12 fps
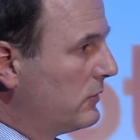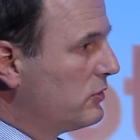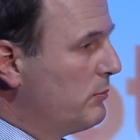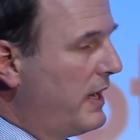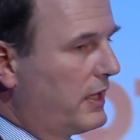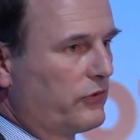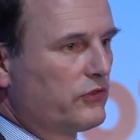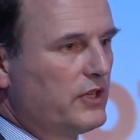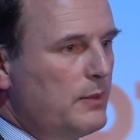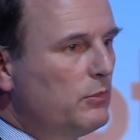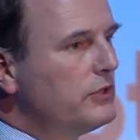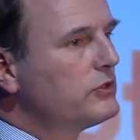to make a
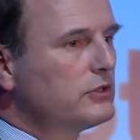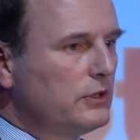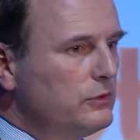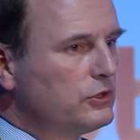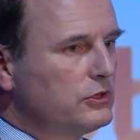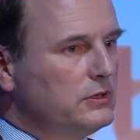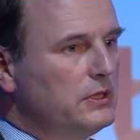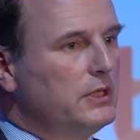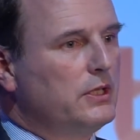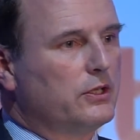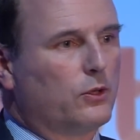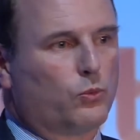seamless solution
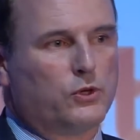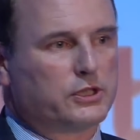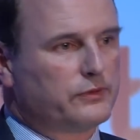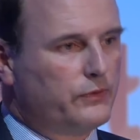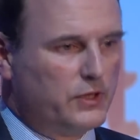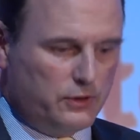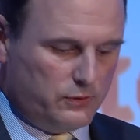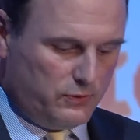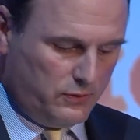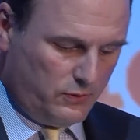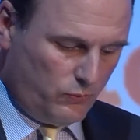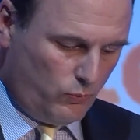that works for you
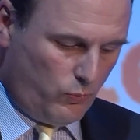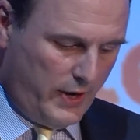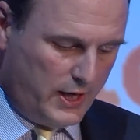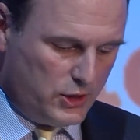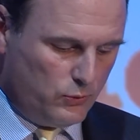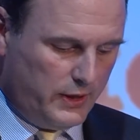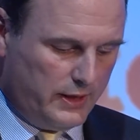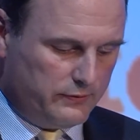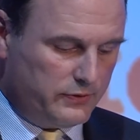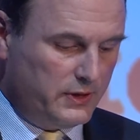where you live